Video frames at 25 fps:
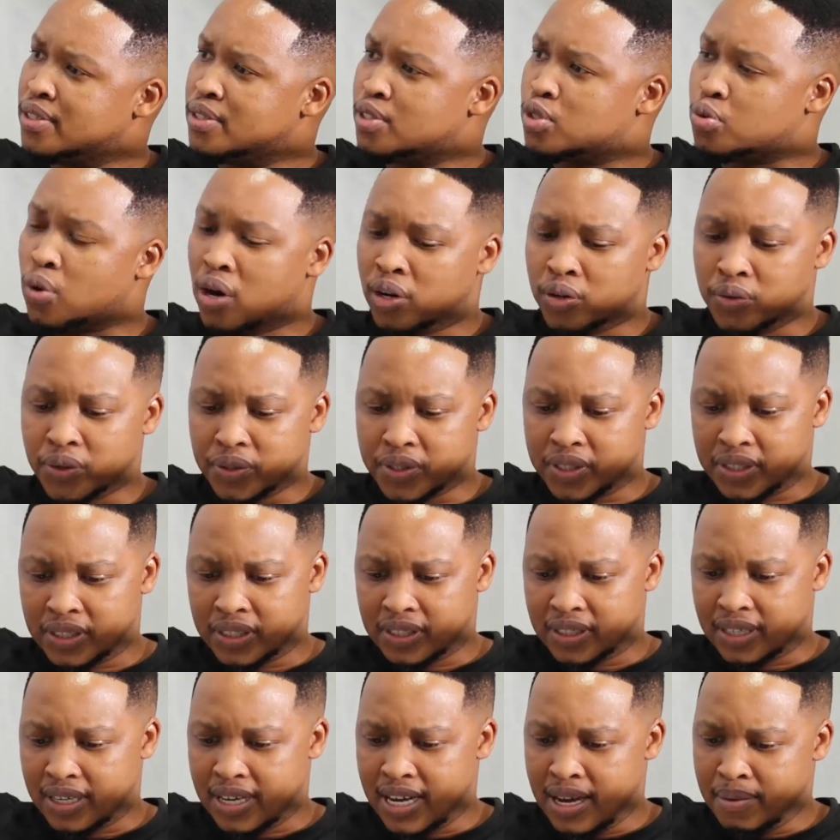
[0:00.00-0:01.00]

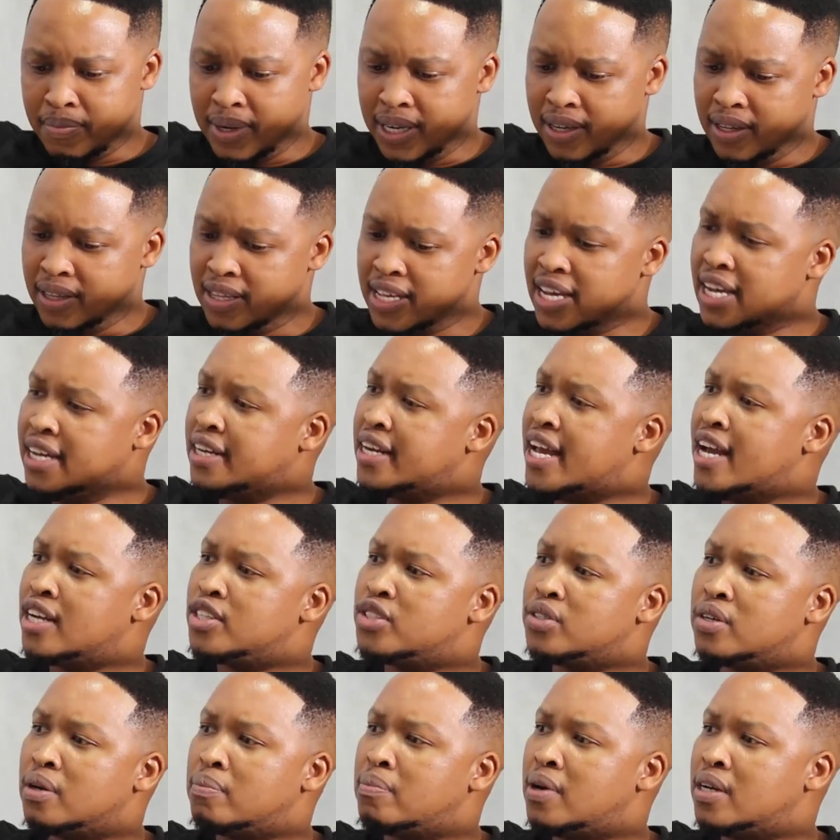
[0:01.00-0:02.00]
Swallows. They're in
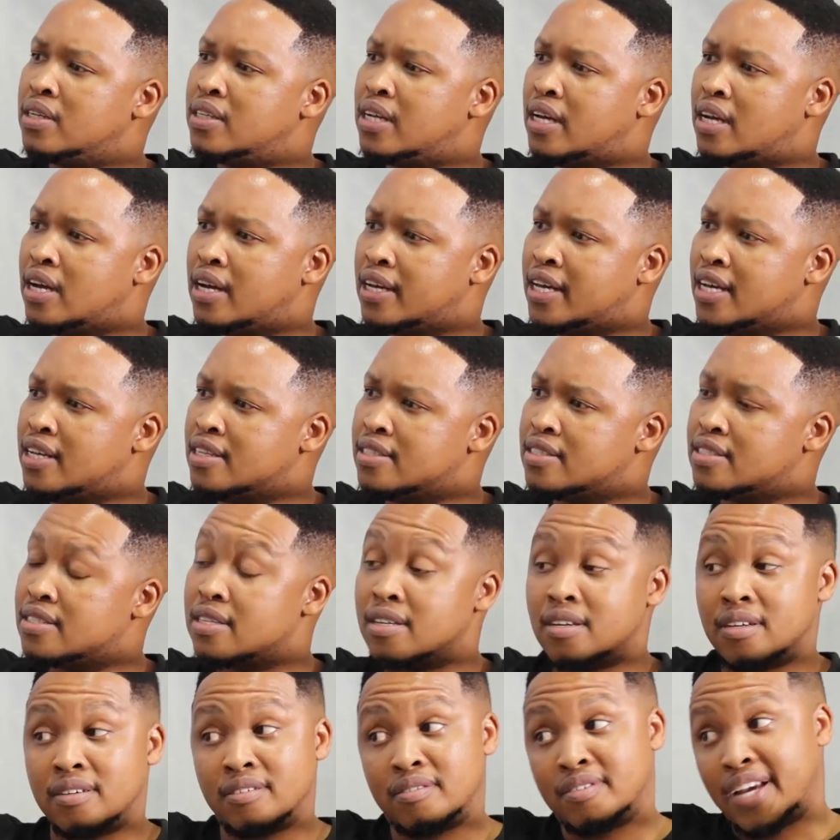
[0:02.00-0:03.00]
action on Monday against
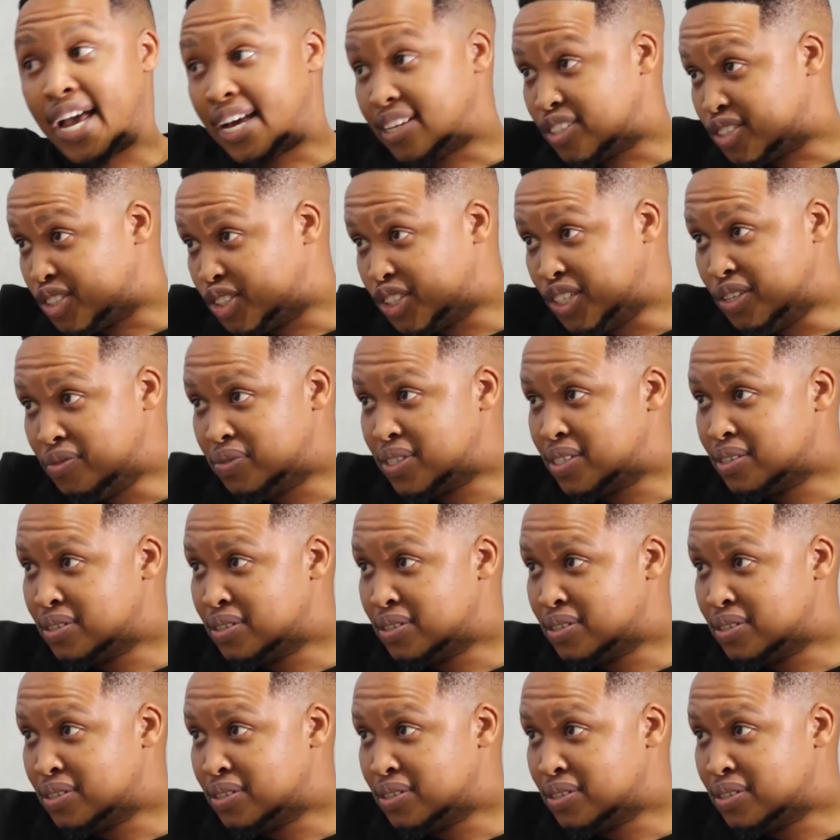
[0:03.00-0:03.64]
Kaizer Chiefs.